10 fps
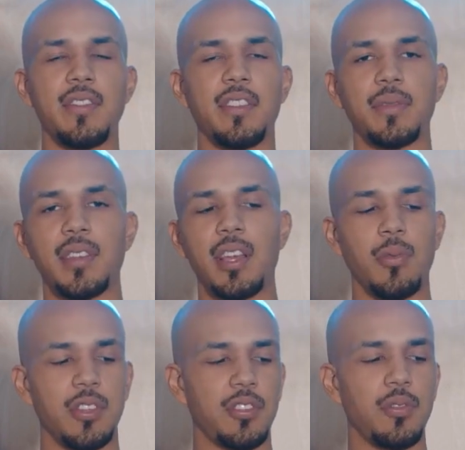you know what I'm saying,
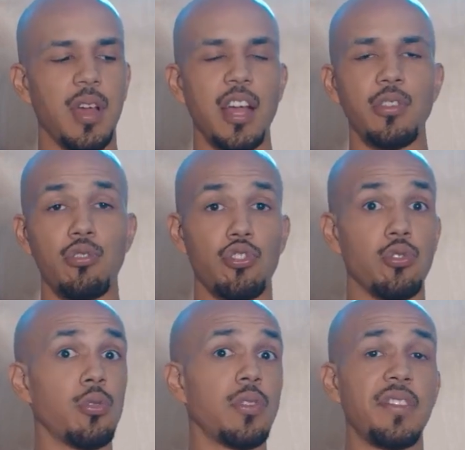what you, how you
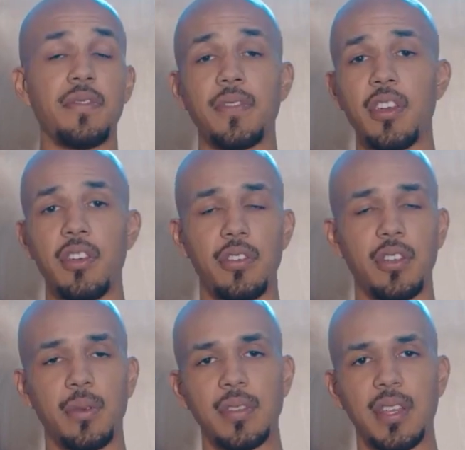truly feel, you
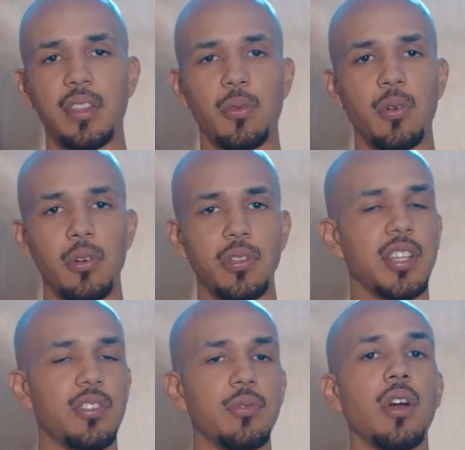know what I'm saying, the world
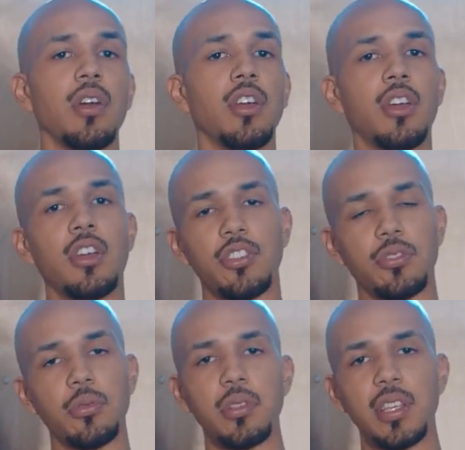that you are
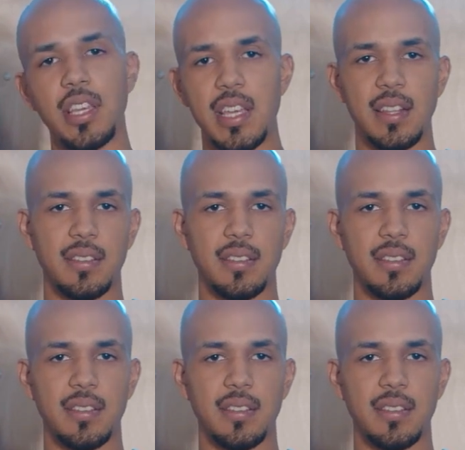truly in.